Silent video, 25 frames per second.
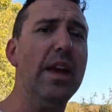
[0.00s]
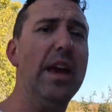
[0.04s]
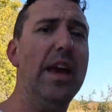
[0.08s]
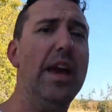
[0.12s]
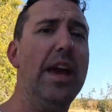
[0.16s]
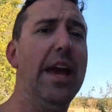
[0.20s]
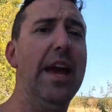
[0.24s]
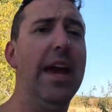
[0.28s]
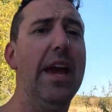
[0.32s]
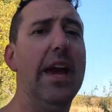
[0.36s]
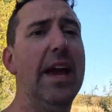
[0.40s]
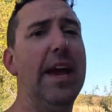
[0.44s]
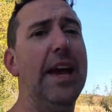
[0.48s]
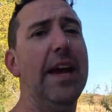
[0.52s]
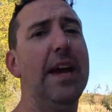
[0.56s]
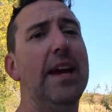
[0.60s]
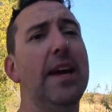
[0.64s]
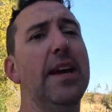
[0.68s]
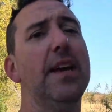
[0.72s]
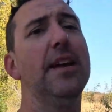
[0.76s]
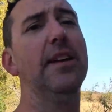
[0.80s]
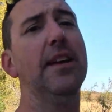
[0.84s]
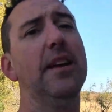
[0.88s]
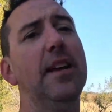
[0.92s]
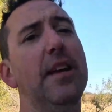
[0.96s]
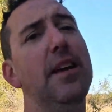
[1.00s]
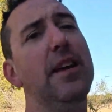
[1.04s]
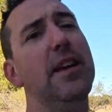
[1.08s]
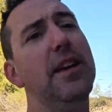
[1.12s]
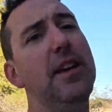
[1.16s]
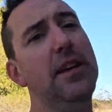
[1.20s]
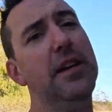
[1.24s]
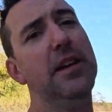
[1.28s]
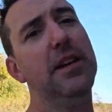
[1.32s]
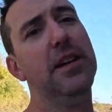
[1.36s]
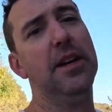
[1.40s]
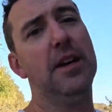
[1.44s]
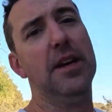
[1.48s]
And
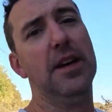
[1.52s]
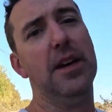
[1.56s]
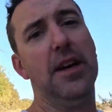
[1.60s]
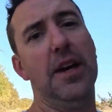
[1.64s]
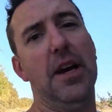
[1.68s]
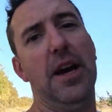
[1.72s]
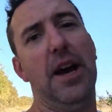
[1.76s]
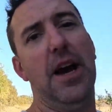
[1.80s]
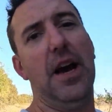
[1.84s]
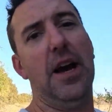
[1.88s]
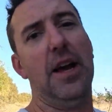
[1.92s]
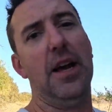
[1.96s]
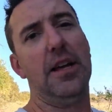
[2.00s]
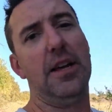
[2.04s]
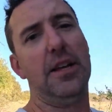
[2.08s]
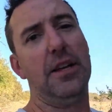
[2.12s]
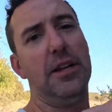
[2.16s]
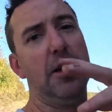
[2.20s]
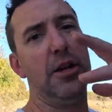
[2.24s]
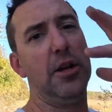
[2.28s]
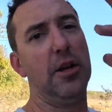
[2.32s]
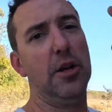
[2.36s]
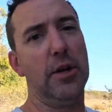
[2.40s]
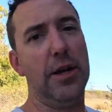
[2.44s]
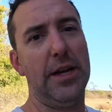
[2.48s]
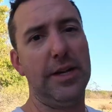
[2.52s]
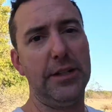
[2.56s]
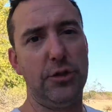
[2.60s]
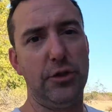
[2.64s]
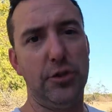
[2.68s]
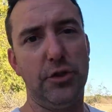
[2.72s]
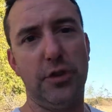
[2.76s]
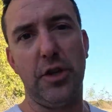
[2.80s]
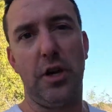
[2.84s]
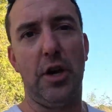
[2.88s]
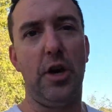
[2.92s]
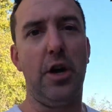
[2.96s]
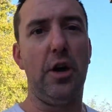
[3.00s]
you know, as you
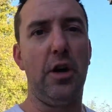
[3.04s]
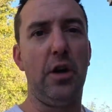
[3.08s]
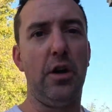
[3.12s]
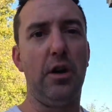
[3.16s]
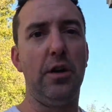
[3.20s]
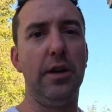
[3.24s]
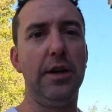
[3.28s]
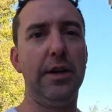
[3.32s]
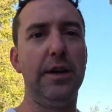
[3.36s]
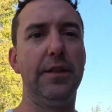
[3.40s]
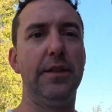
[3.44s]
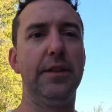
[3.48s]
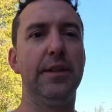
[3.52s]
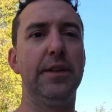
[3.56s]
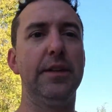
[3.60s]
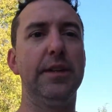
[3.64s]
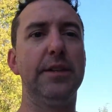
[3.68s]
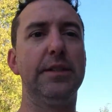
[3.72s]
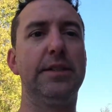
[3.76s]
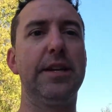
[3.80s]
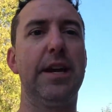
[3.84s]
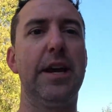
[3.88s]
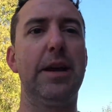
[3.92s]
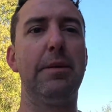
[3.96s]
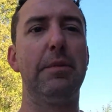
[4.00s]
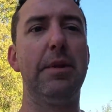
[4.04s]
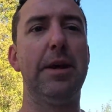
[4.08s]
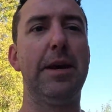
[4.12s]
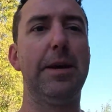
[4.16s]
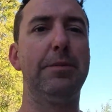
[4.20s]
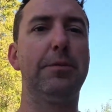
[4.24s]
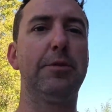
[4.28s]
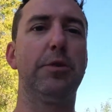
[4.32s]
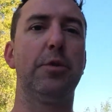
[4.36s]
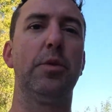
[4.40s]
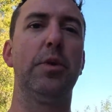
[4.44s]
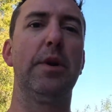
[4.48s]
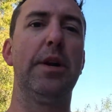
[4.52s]
saw in the time
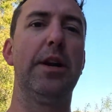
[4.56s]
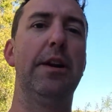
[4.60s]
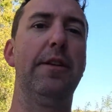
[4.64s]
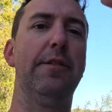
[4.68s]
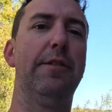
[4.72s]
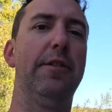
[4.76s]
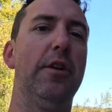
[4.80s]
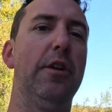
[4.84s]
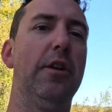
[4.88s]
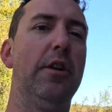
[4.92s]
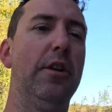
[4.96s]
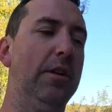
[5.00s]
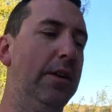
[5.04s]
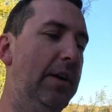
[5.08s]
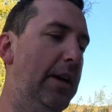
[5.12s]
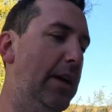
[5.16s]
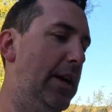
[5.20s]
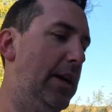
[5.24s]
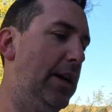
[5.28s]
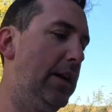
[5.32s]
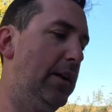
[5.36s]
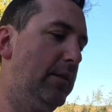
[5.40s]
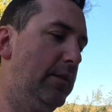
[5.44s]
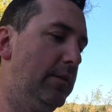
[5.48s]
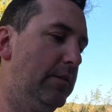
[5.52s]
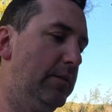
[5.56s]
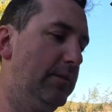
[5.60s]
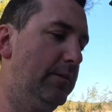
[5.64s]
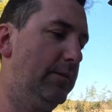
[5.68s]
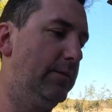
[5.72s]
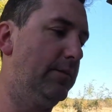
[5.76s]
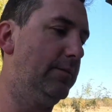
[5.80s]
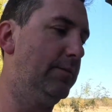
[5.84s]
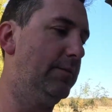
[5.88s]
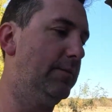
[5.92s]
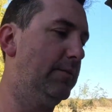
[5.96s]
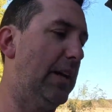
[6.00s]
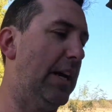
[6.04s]
lapse or whatever, and
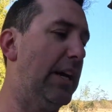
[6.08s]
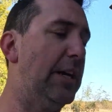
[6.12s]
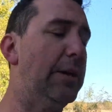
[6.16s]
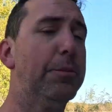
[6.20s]
I